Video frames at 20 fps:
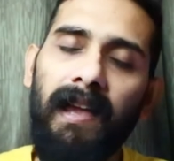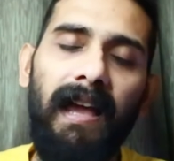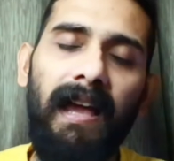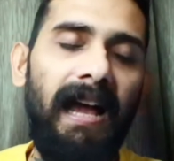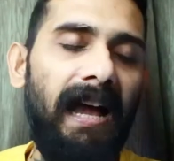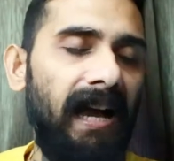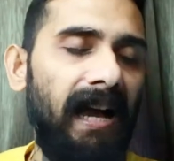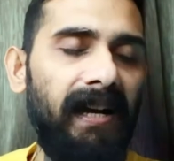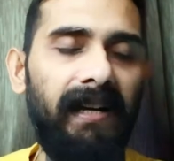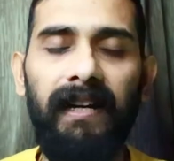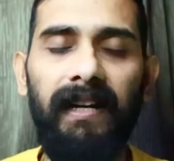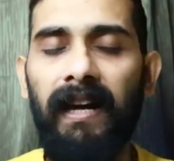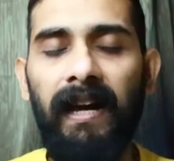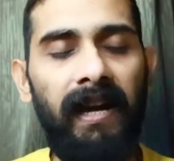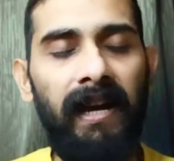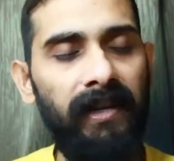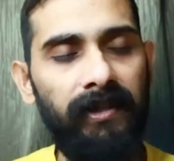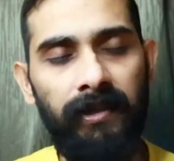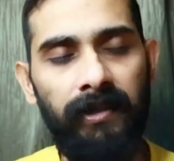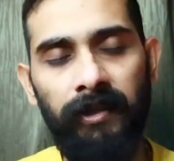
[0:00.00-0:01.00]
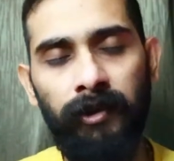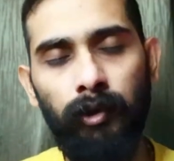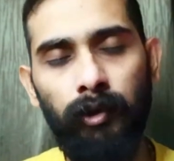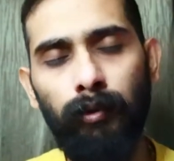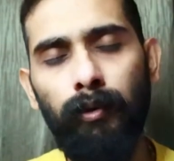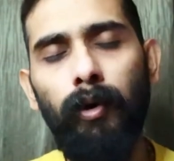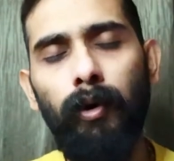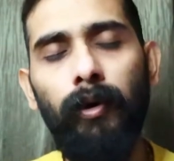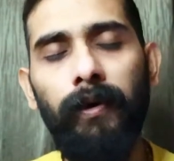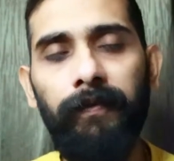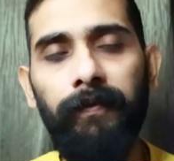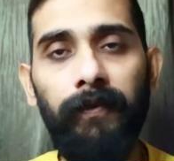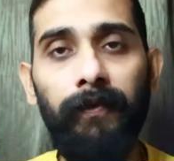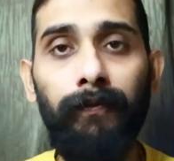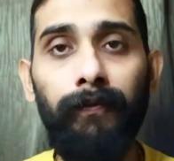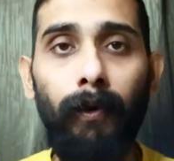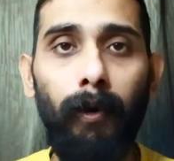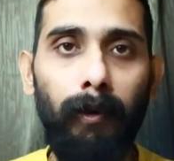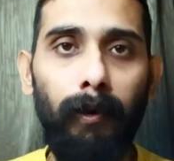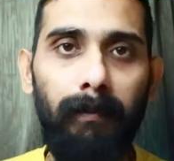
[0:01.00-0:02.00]
And as you know, if you
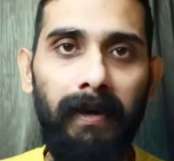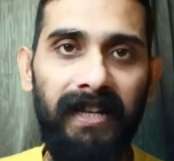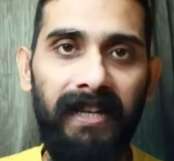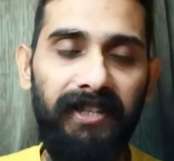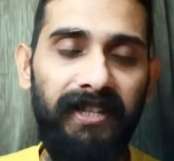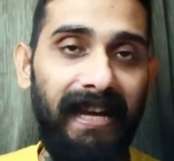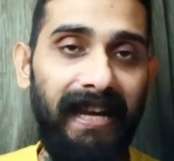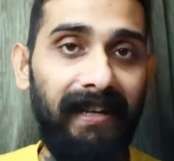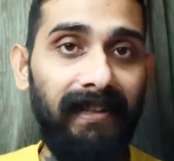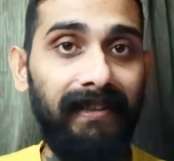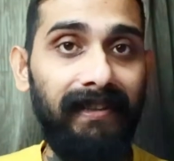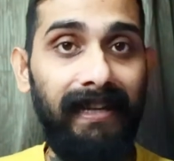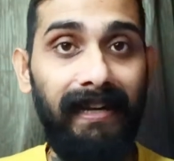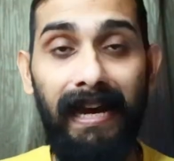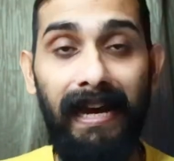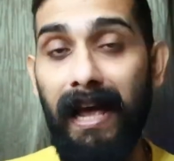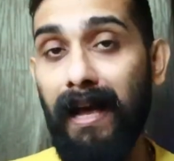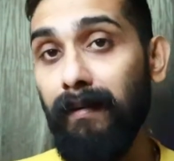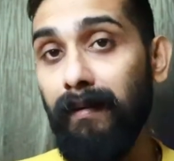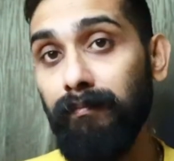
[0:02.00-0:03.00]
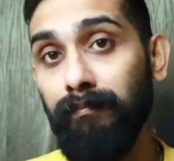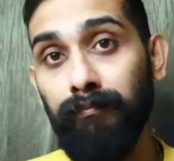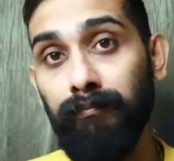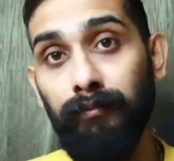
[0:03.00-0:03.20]
follow my channel, that I